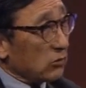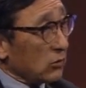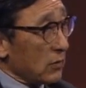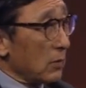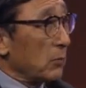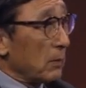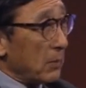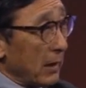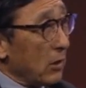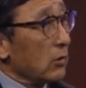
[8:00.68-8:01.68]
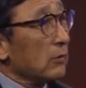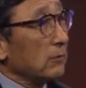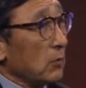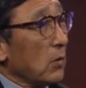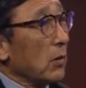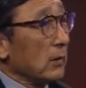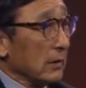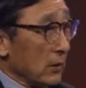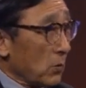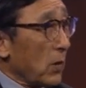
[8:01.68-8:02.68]
sure they're prepared for
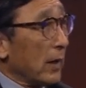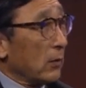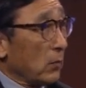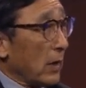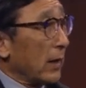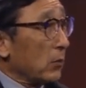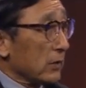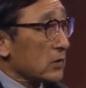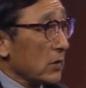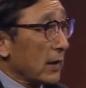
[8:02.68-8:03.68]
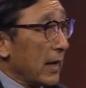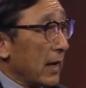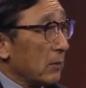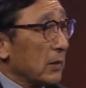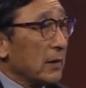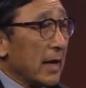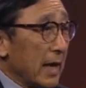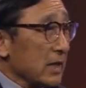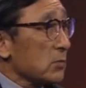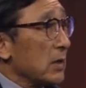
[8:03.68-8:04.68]
what's going to happen. They
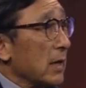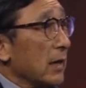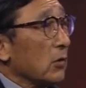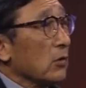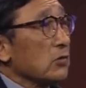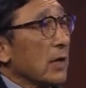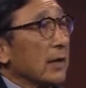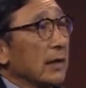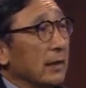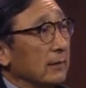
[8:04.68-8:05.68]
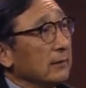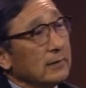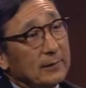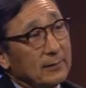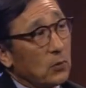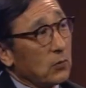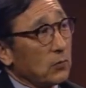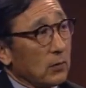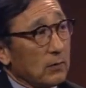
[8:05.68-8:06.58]
expedite your check-in, those sort of